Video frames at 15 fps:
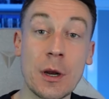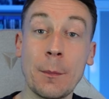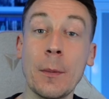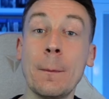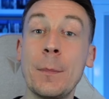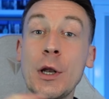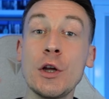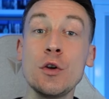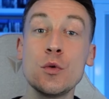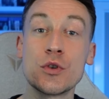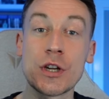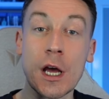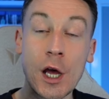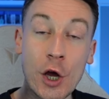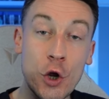But
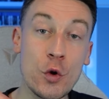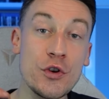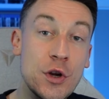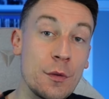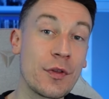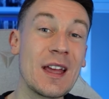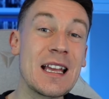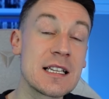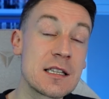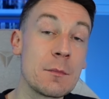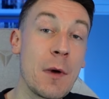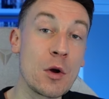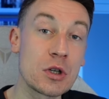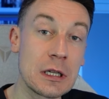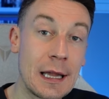Blues, who do you think is the
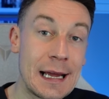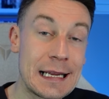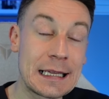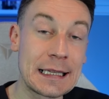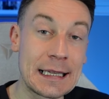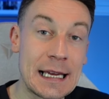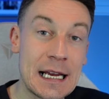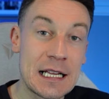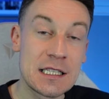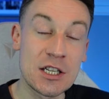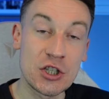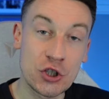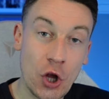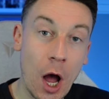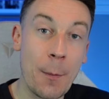most likely to
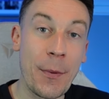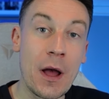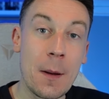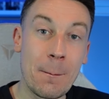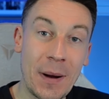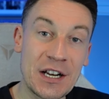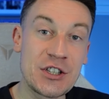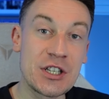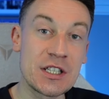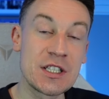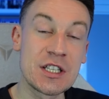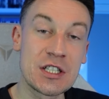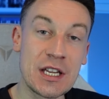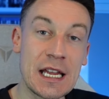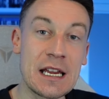stop
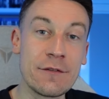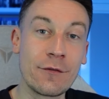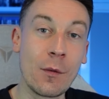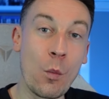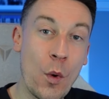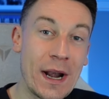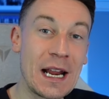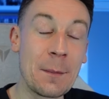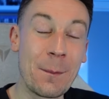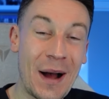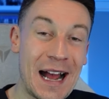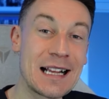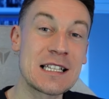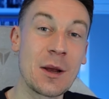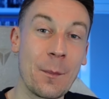Manchester City from winning
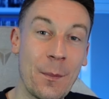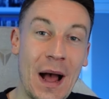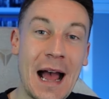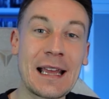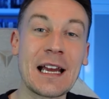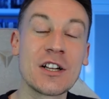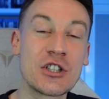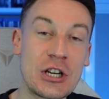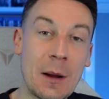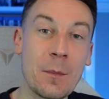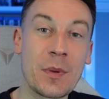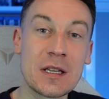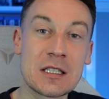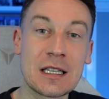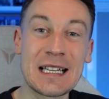back-to-back
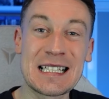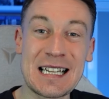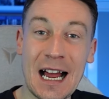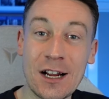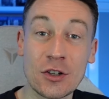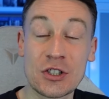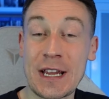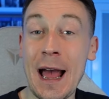Champions League titles?